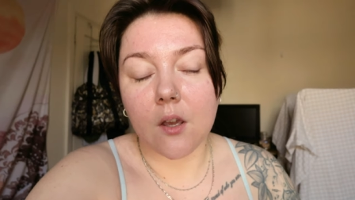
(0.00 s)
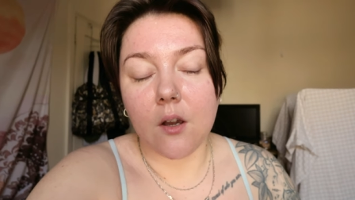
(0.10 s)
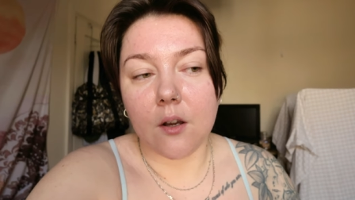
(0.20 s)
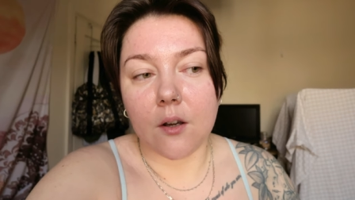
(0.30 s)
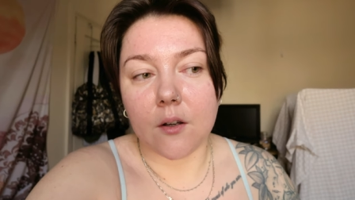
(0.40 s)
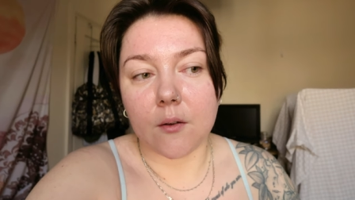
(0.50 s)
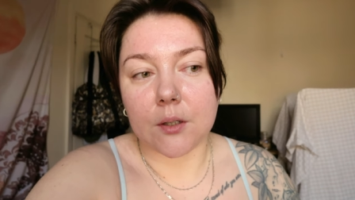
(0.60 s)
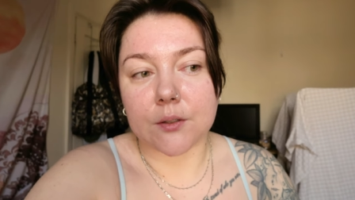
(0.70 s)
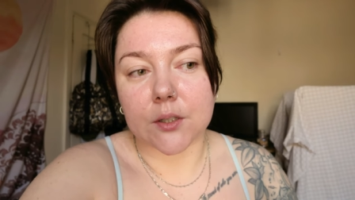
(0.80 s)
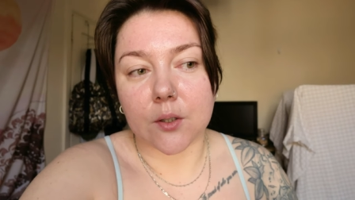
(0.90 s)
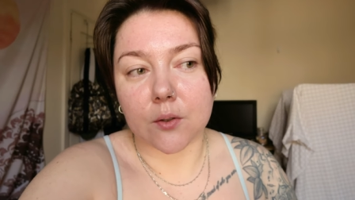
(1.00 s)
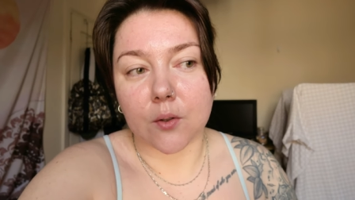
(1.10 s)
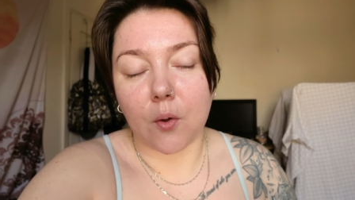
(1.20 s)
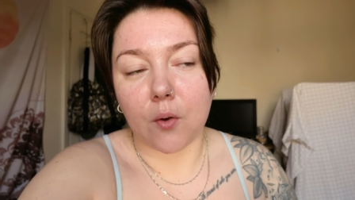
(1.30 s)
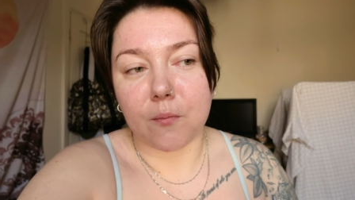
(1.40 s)
um, how's it called,
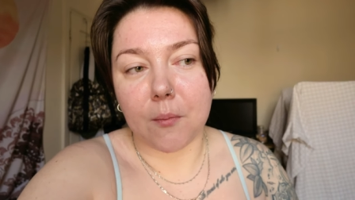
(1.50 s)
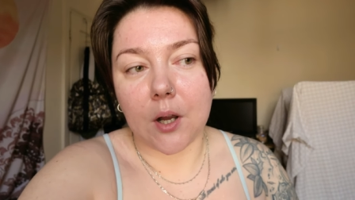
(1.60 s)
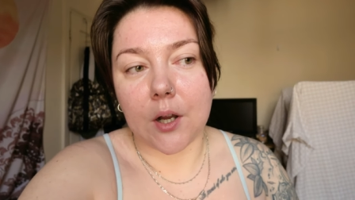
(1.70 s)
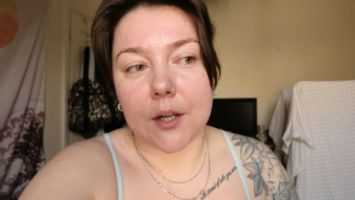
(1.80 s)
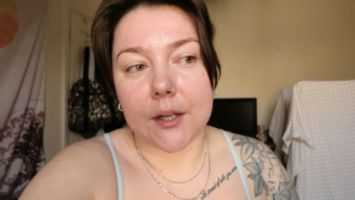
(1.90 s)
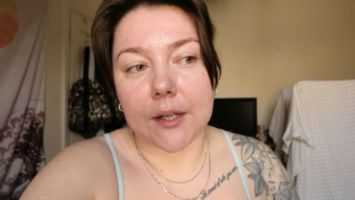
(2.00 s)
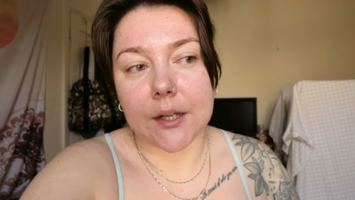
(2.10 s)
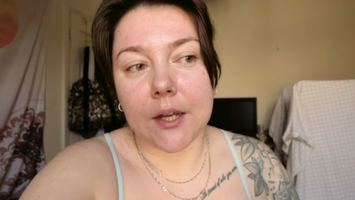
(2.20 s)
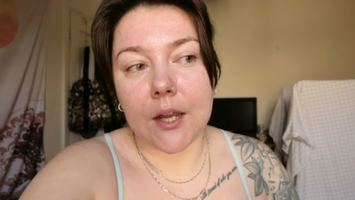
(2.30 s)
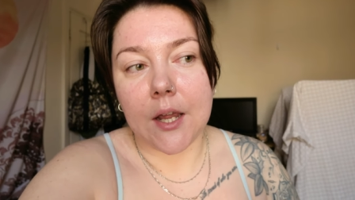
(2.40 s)
all of my